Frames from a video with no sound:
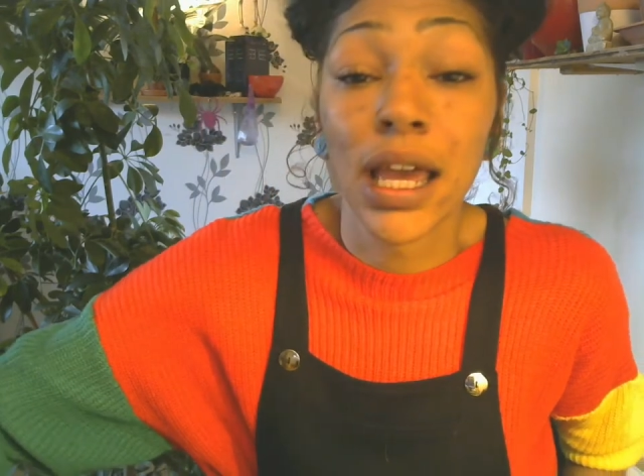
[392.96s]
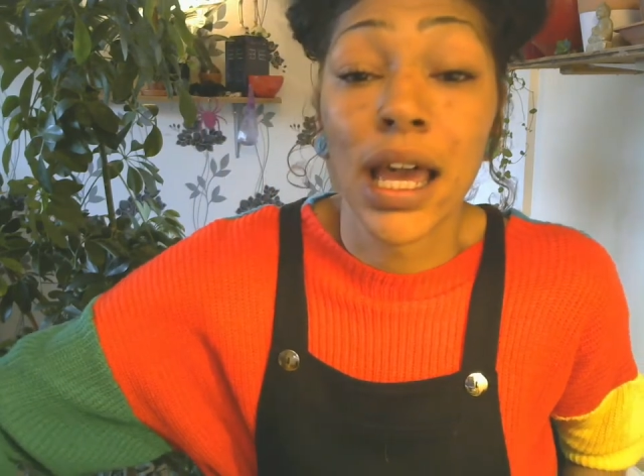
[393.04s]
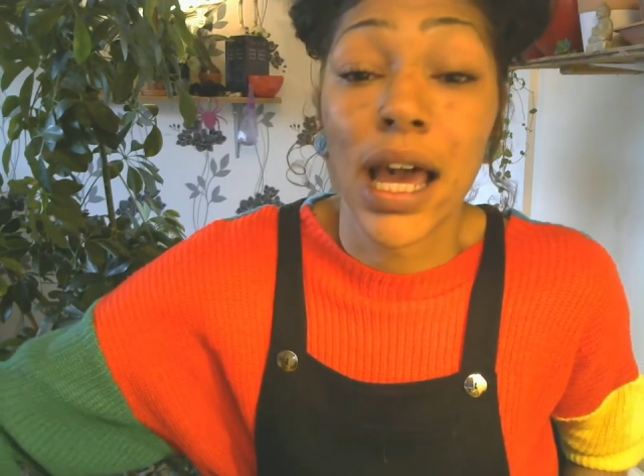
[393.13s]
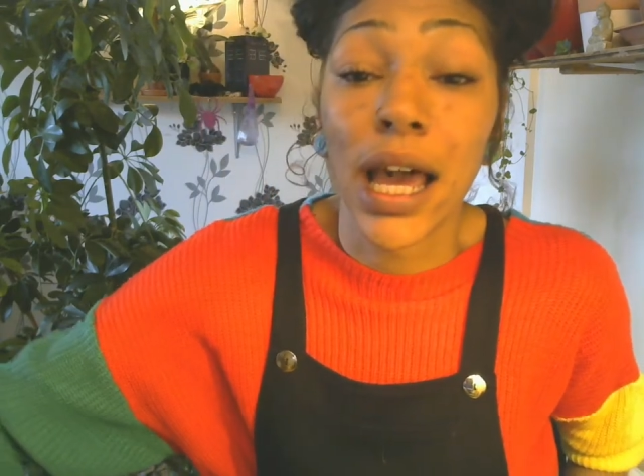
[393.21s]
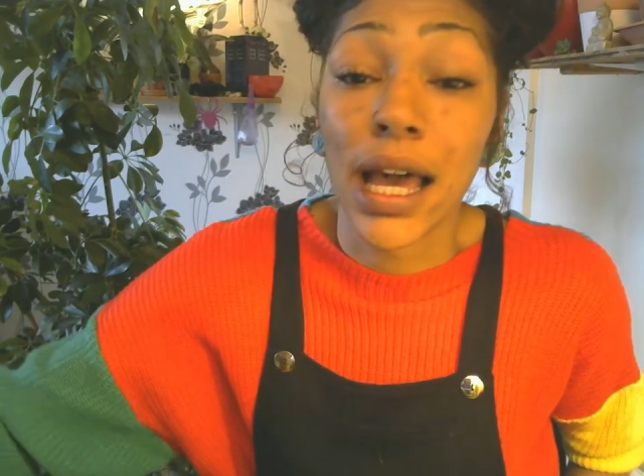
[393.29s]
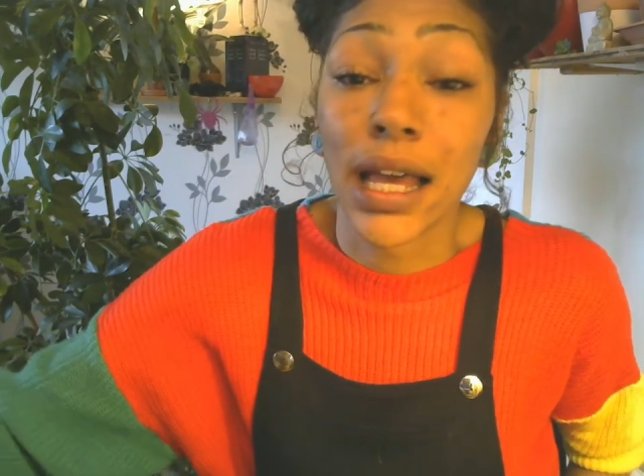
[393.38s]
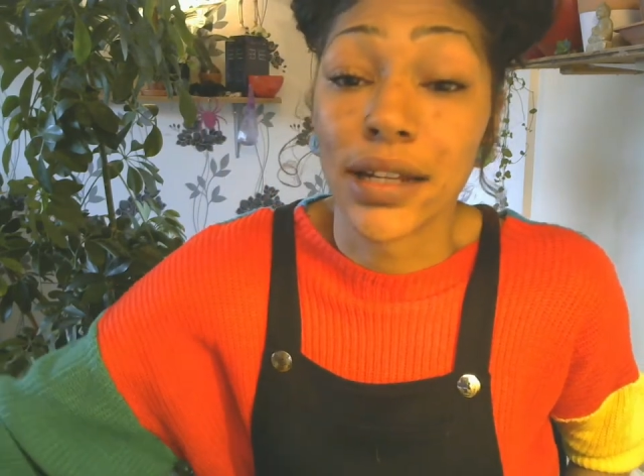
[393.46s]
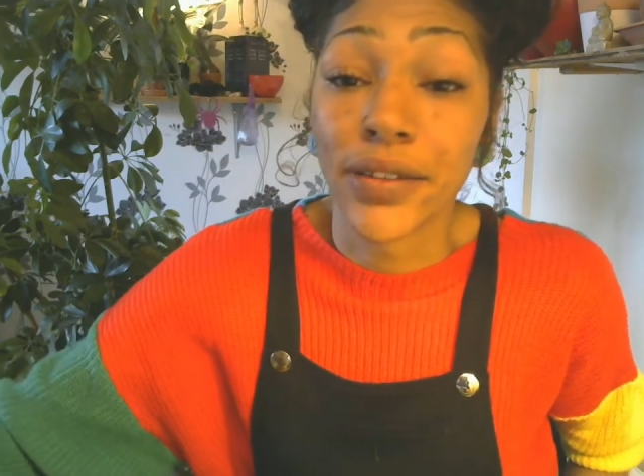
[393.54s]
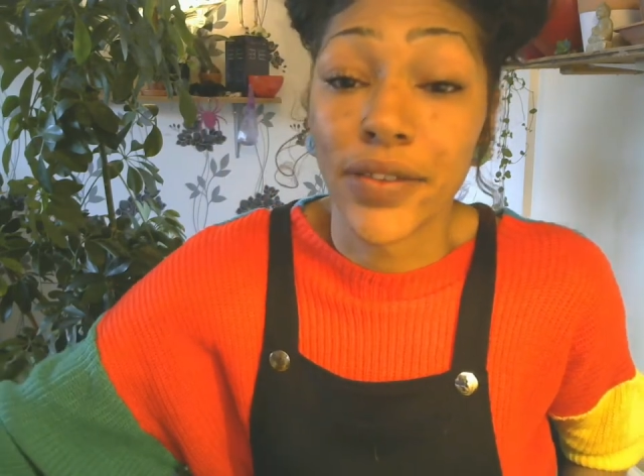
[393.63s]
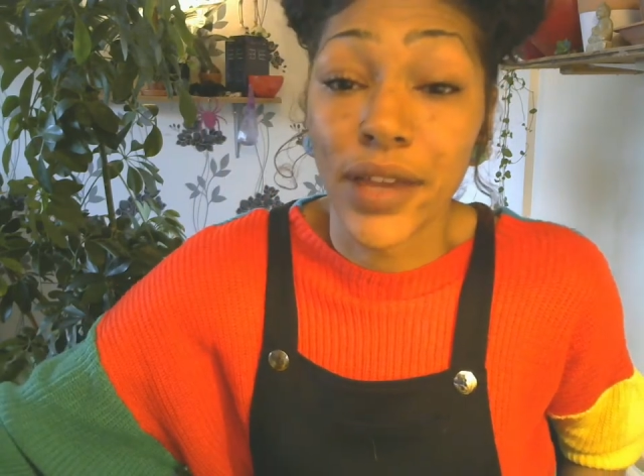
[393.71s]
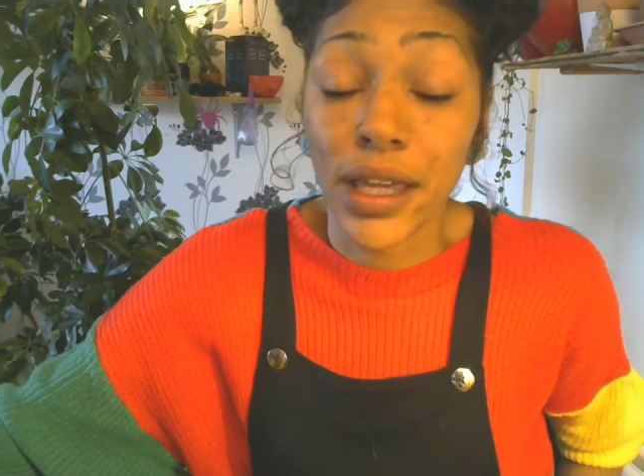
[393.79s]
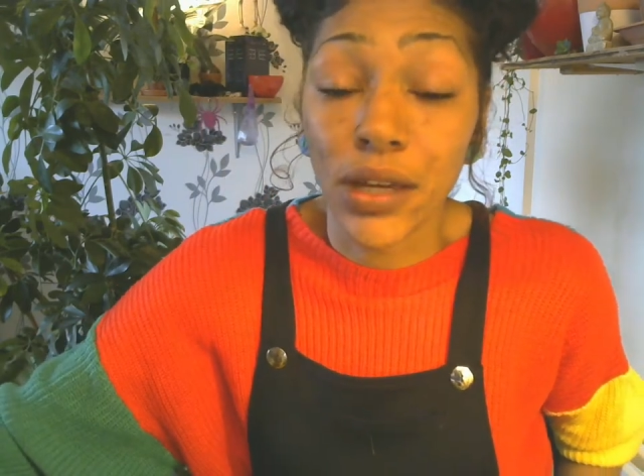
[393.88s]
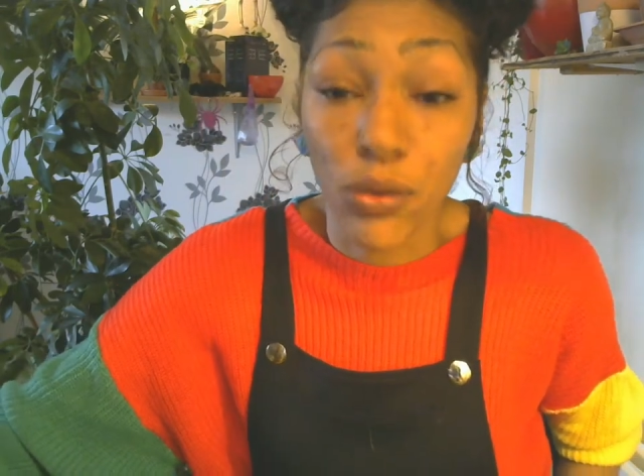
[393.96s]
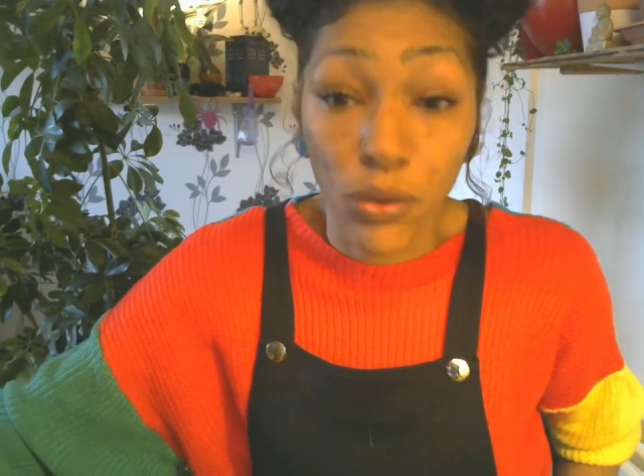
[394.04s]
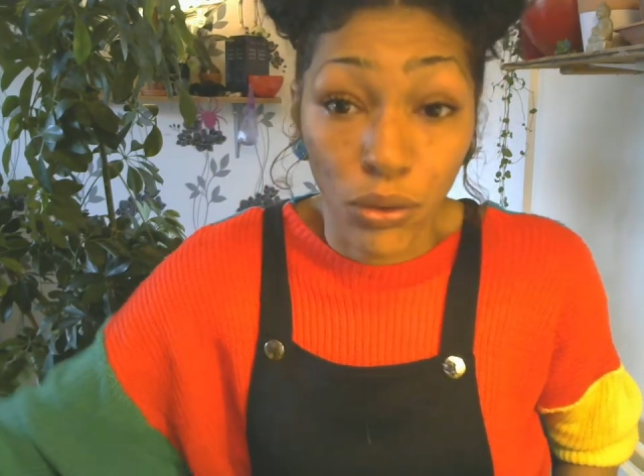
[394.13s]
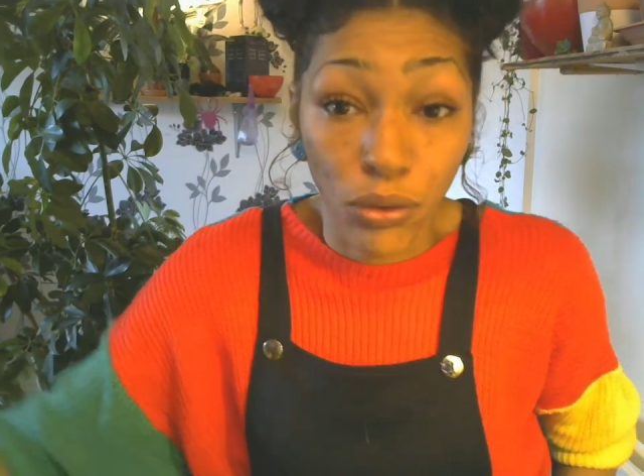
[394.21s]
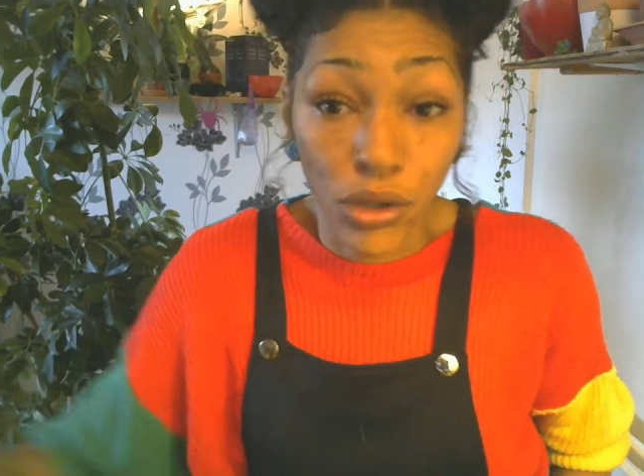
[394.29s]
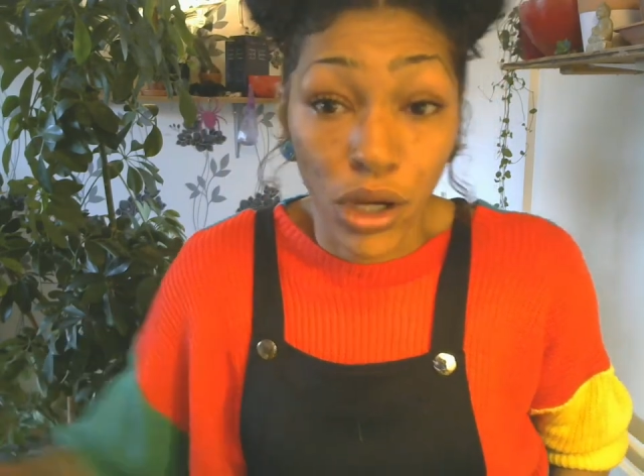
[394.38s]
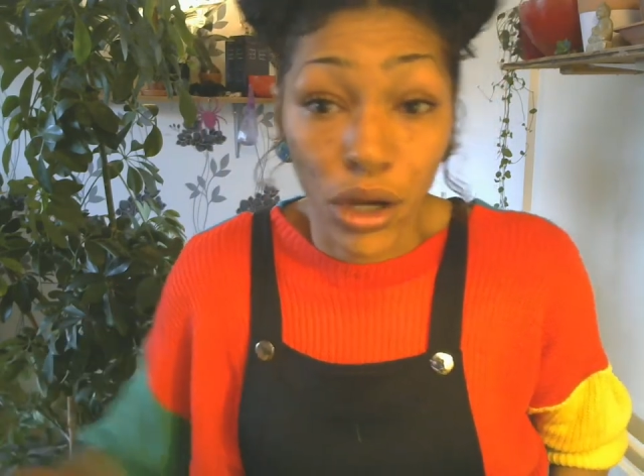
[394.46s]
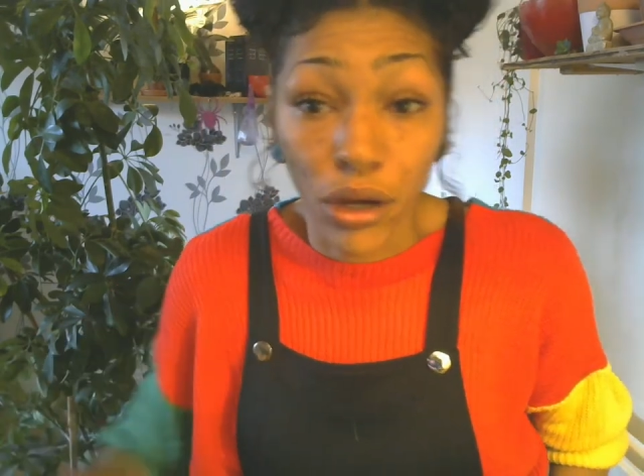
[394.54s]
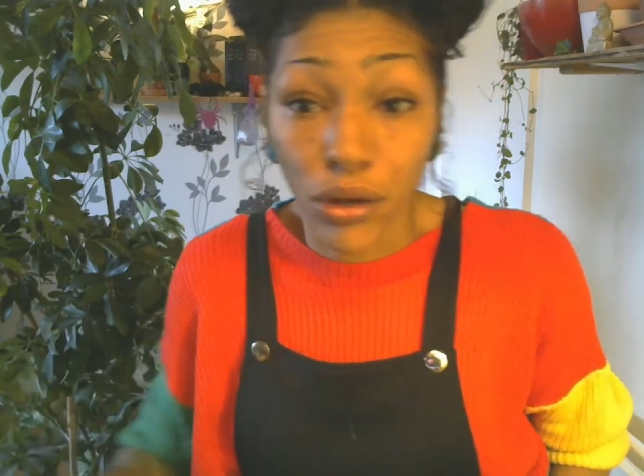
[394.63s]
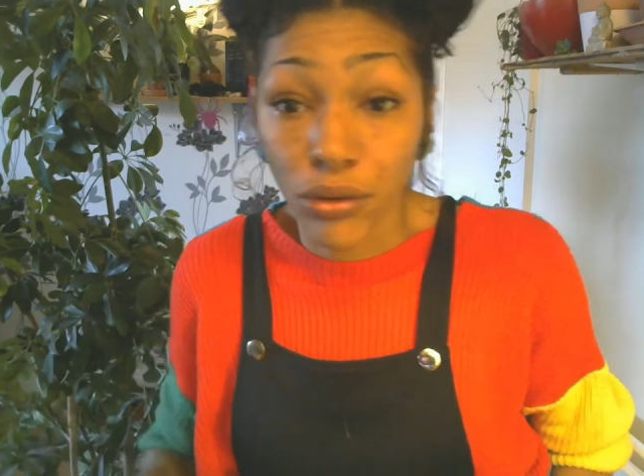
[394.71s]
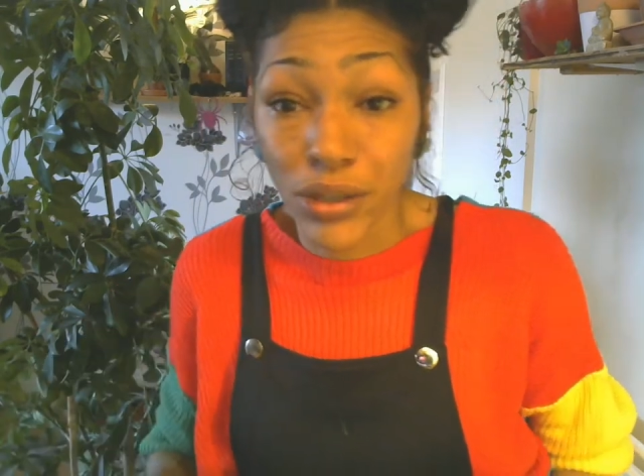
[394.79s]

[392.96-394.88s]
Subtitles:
and they all go